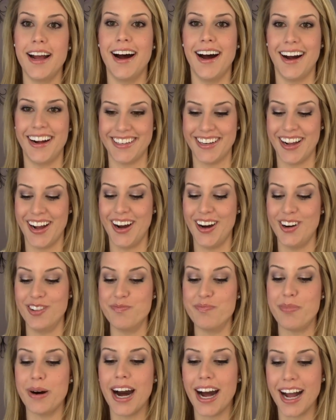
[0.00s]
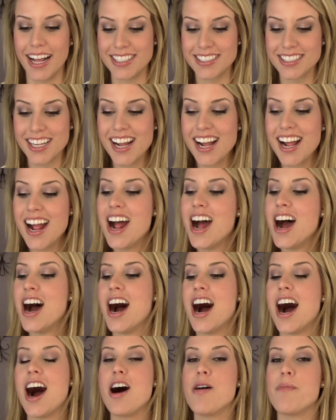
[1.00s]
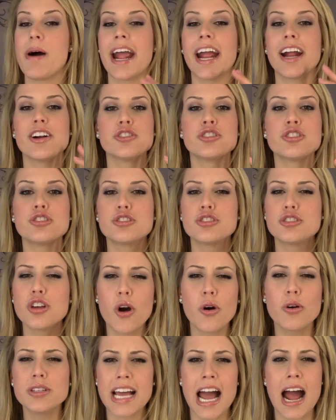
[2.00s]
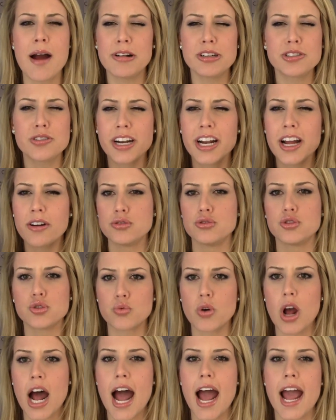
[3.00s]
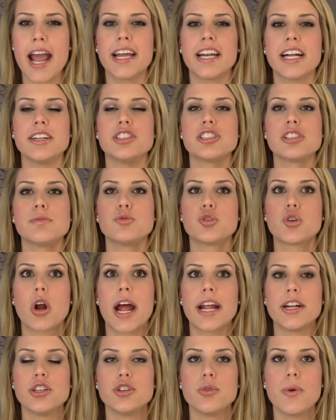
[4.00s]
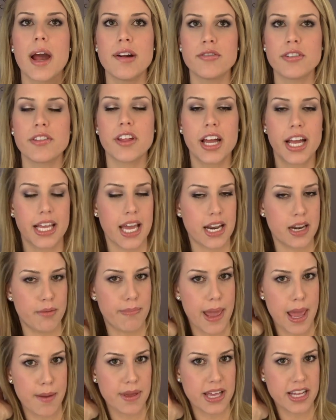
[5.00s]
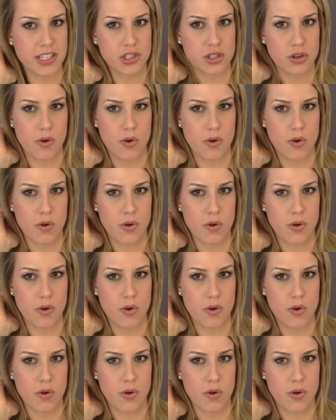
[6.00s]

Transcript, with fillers: I know, but my hair is so damaged right now and dry and I just am trying to do everything I can to baby it.